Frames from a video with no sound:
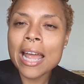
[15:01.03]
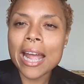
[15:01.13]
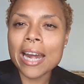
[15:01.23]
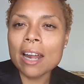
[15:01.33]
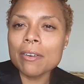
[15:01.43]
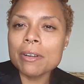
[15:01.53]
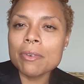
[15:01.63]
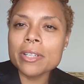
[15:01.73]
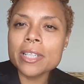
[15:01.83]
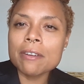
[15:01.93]
and I don't even
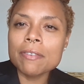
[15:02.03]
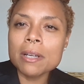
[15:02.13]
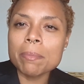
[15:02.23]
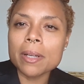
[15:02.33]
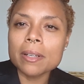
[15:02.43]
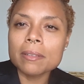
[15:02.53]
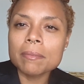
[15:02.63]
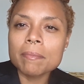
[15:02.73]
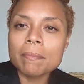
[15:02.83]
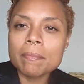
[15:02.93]
want to say flip it.
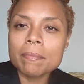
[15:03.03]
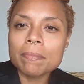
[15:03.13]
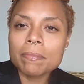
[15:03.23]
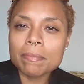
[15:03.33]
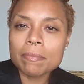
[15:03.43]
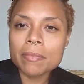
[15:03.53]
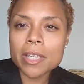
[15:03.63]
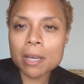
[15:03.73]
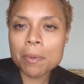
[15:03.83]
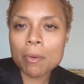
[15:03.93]

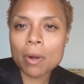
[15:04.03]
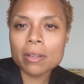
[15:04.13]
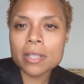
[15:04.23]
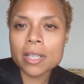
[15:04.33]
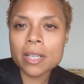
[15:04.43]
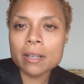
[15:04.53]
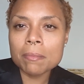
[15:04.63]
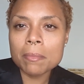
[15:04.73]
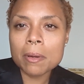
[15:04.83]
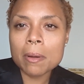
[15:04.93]
Keep your word to
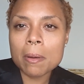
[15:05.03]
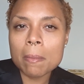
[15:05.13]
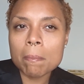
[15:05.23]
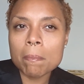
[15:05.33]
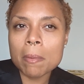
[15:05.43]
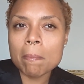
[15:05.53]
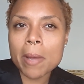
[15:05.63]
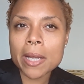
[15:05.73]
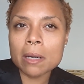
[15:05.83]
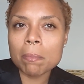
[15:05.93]
them, but
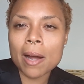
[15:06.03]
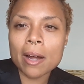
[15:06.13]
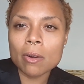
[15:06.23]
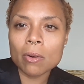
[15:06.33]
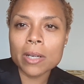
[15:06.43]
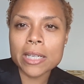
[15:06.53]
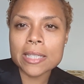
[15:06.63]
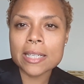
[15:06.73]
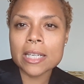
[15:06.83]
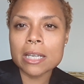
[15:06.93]
make it a priority
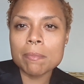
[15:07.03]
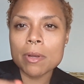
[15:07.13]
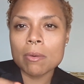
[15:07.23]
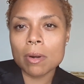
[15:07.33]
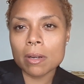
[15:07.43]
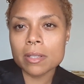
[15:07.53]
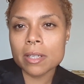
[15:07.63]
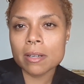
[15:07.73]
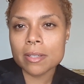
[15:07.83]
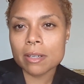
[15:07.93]
to keep your word to
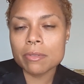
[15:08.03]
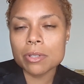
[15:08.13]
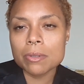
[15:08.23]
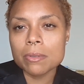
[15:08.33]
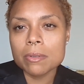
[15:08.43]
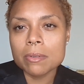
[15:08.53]
yourself too.